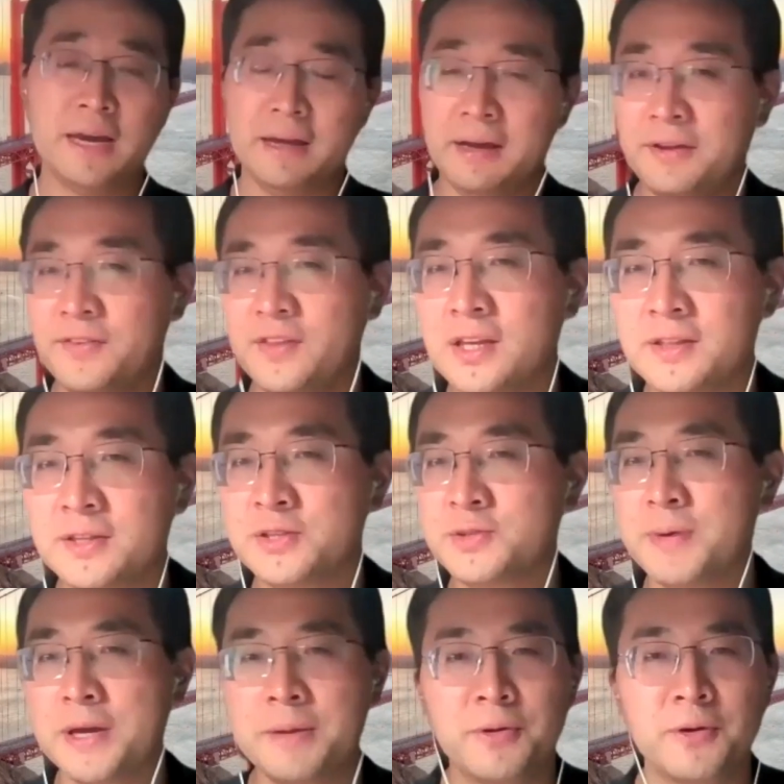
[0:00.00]
I think this
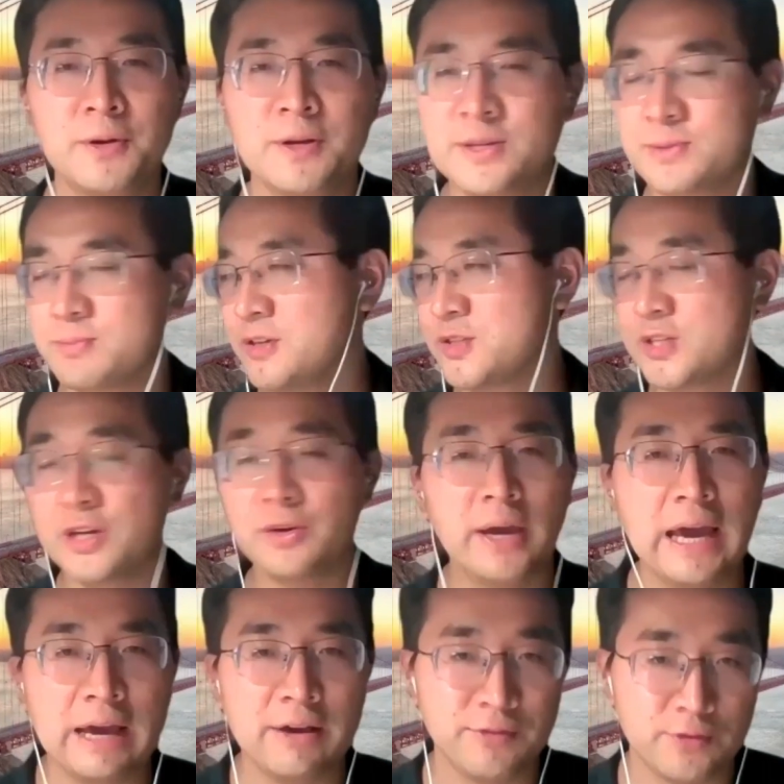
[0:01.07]
paper is still
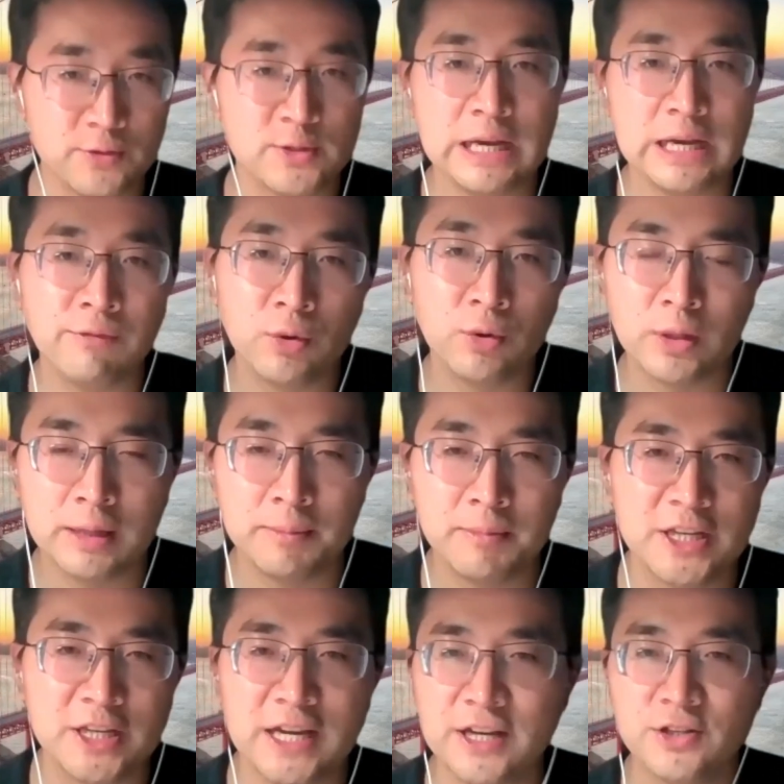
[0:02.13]
have several
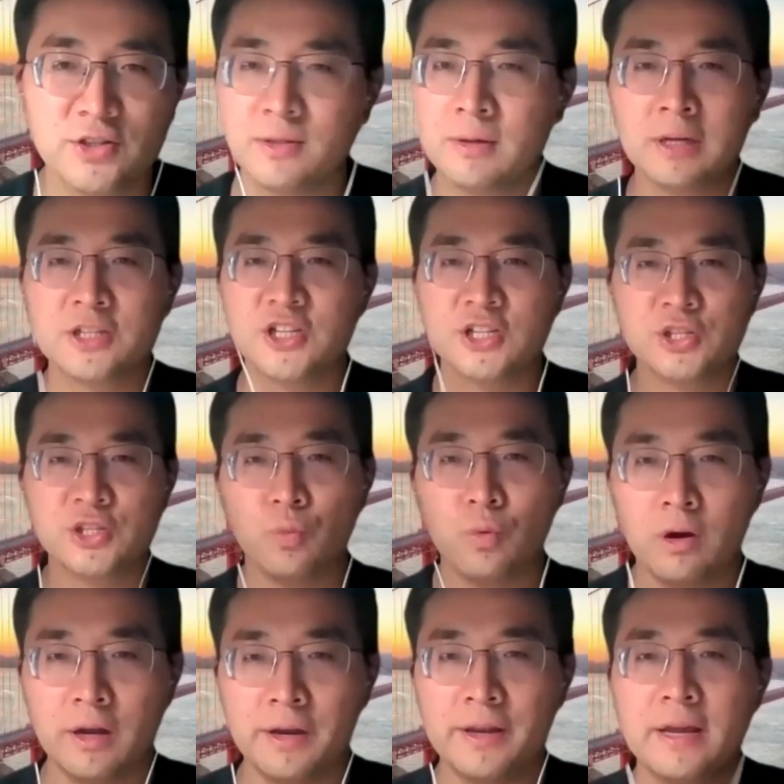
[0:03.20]
limitations, not just
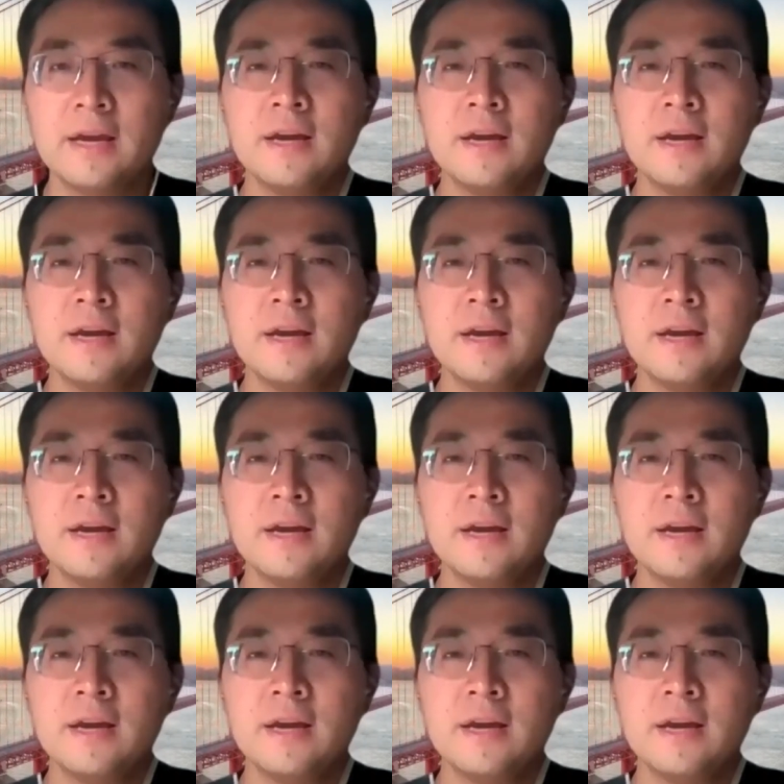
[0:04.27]
one.